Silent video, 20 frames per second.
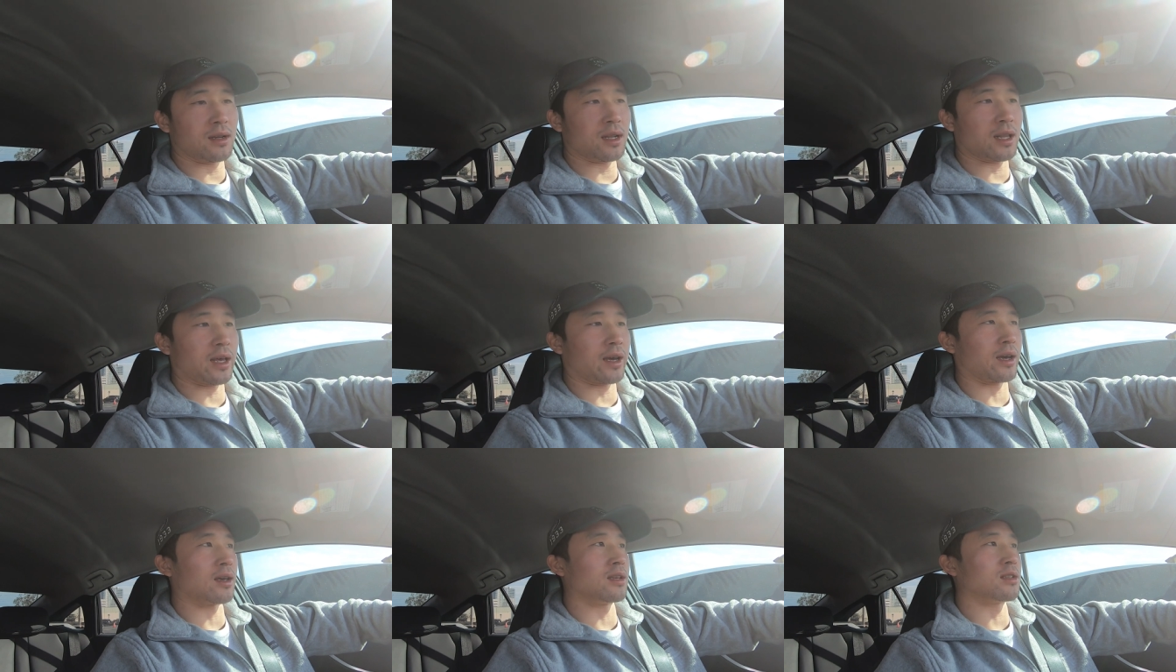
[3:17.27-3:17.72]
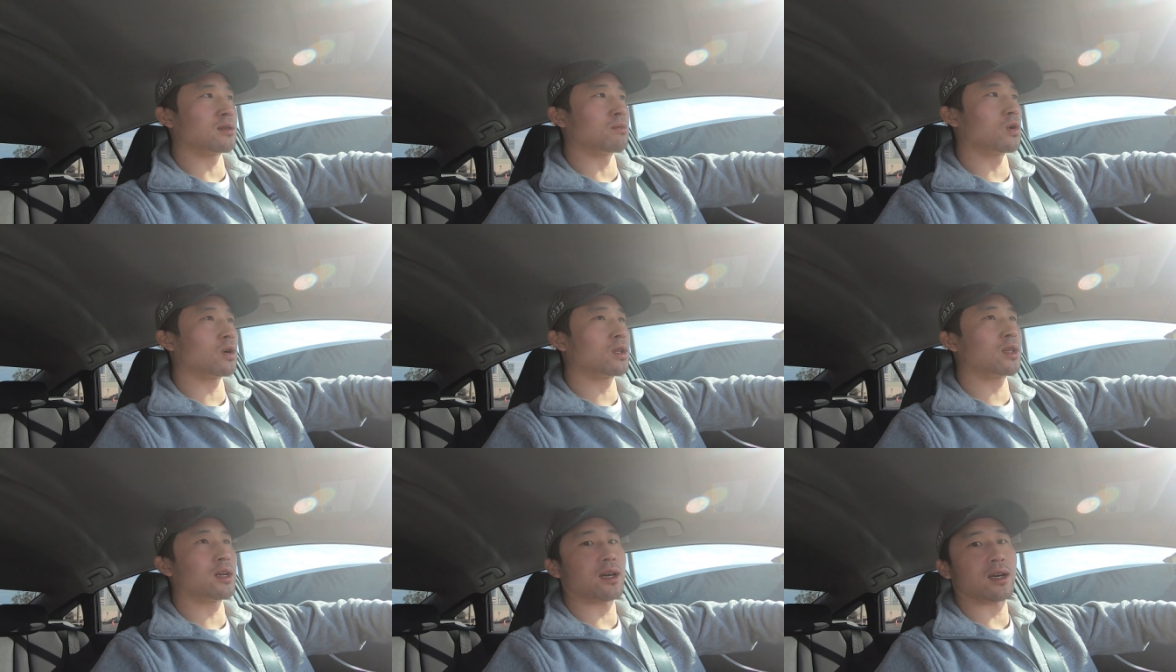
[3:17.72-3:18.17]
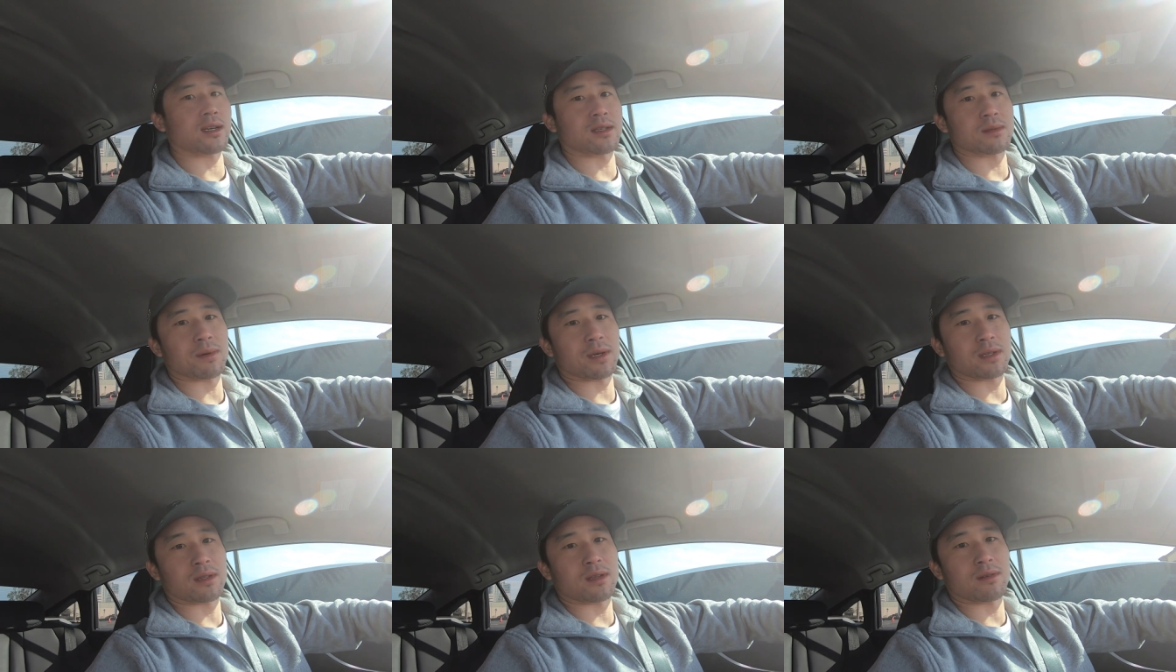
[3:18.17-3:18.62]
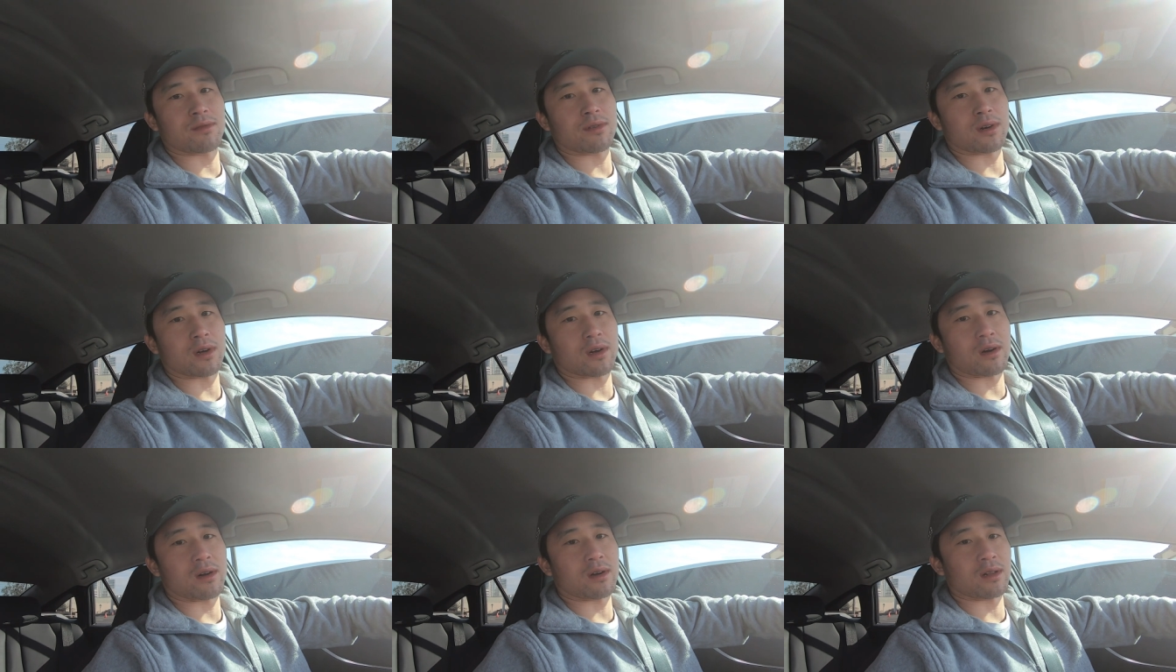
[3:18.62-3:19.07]
Like, it's more than I expected
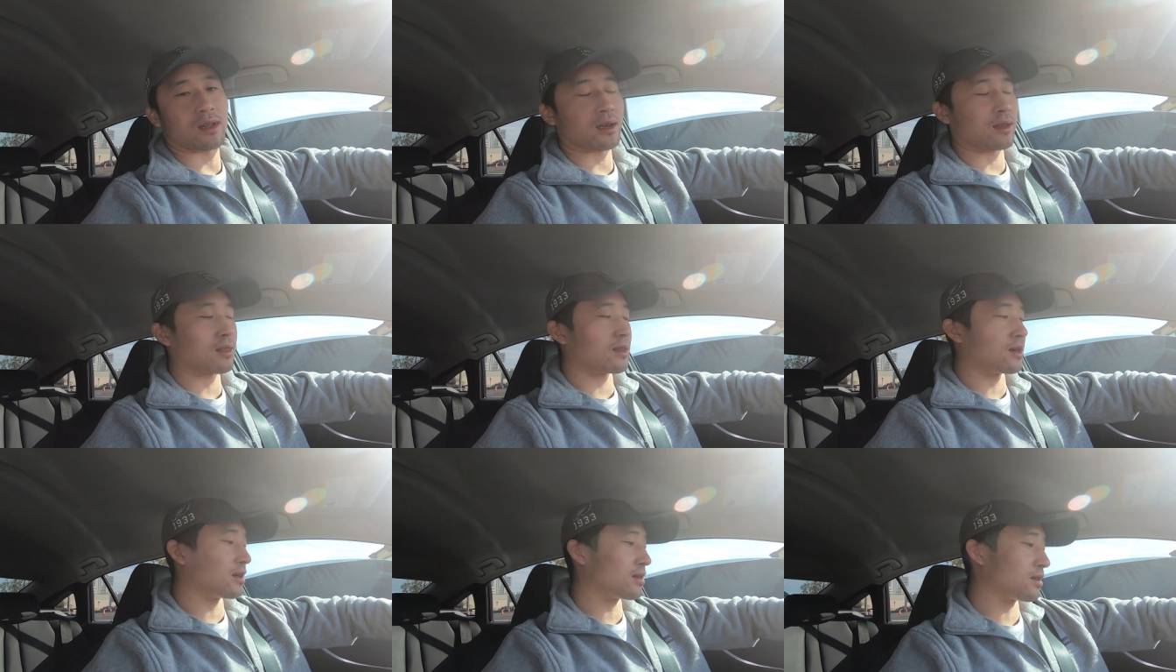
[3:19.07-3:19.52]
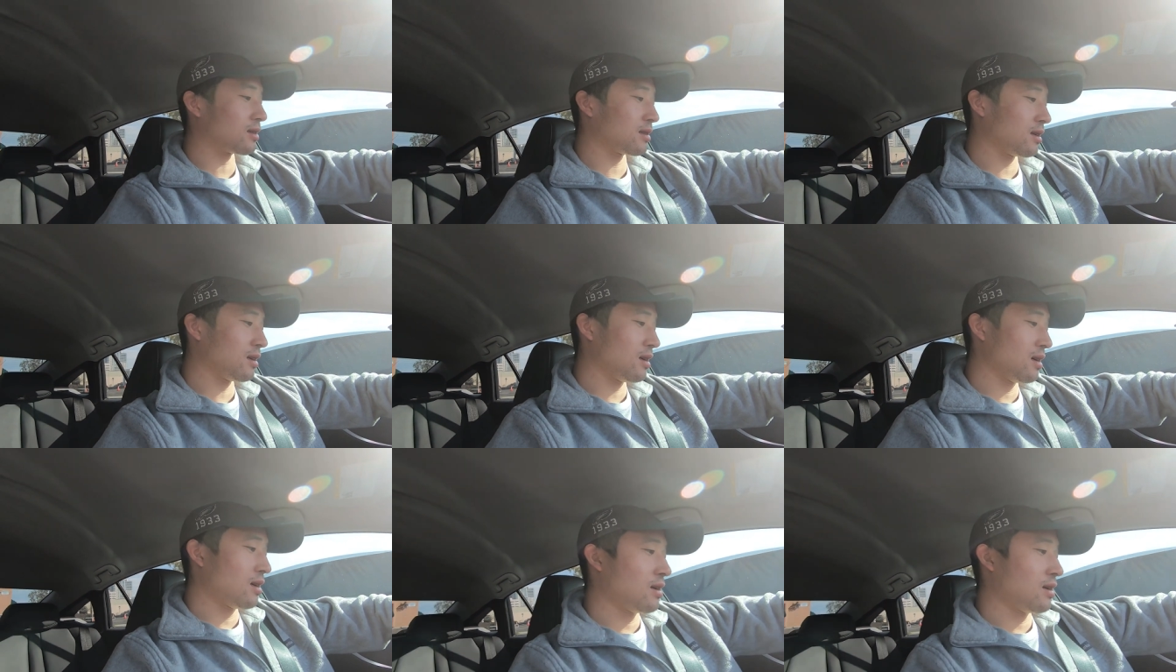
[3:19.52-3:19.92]
for a car like this.